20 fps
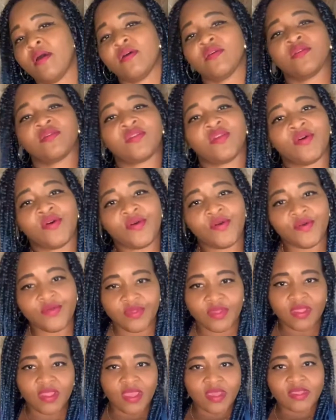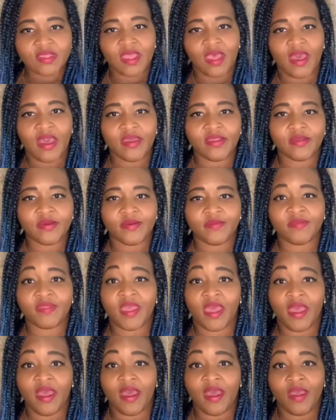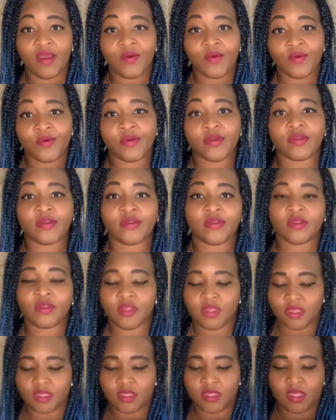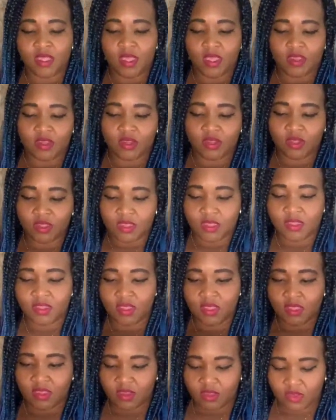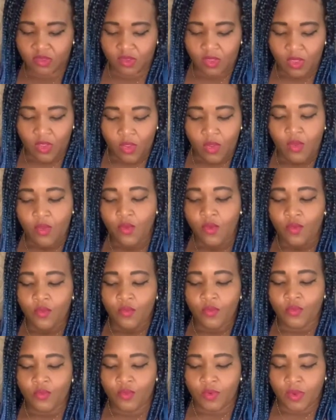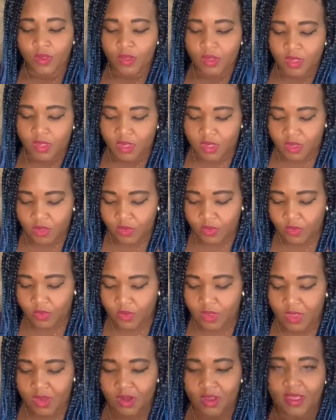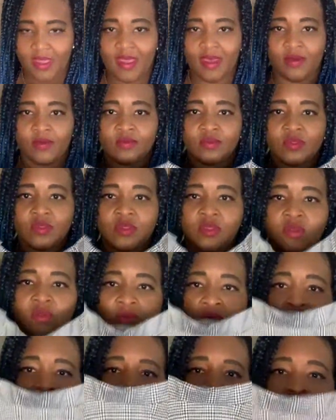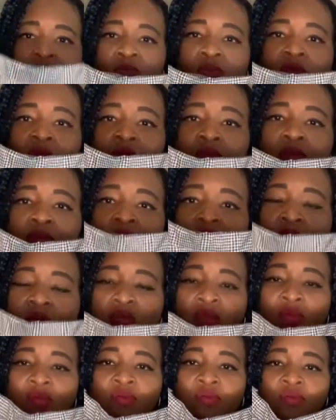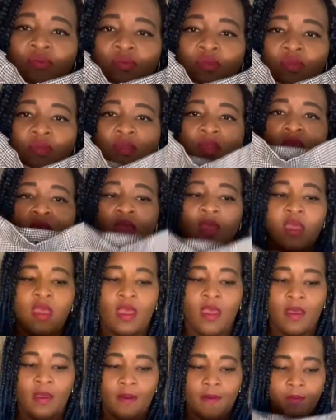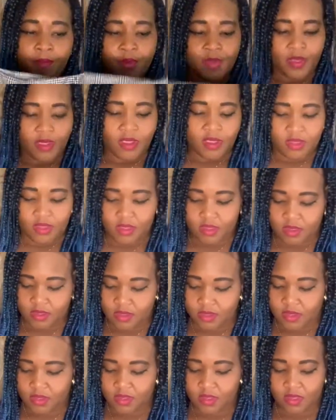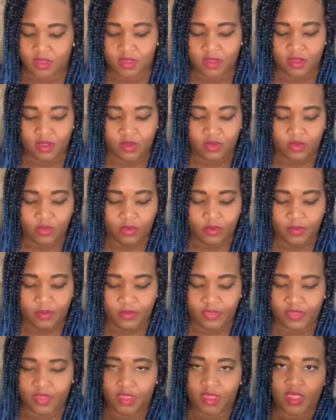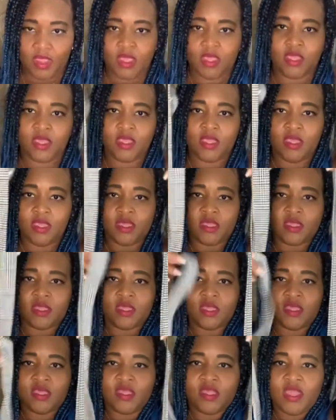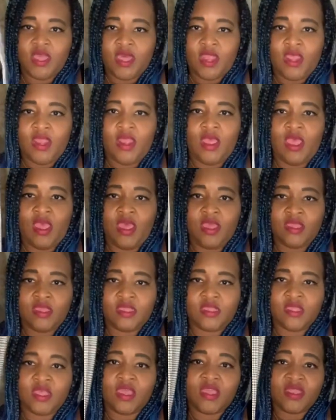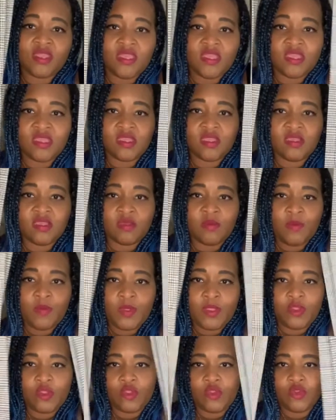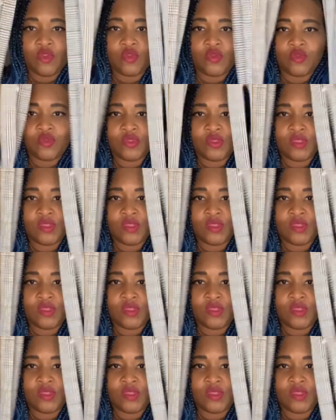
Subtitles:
So the next item that I ordered is actually this really cute kind of houndstooth skirt, but the adorable thing is that it has like these suspenders